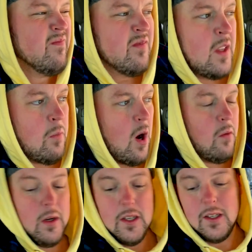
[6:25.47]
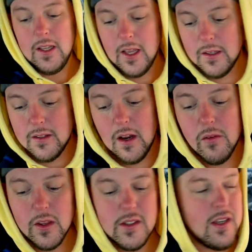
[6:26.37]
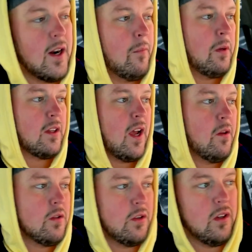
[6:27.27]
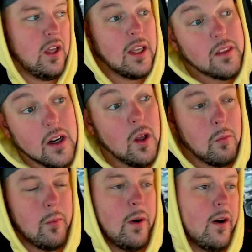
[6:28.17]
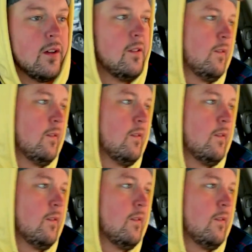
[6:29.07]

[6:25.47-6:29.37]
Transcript: they probably didn't get everything set up in time, so they're like they're ill prepared.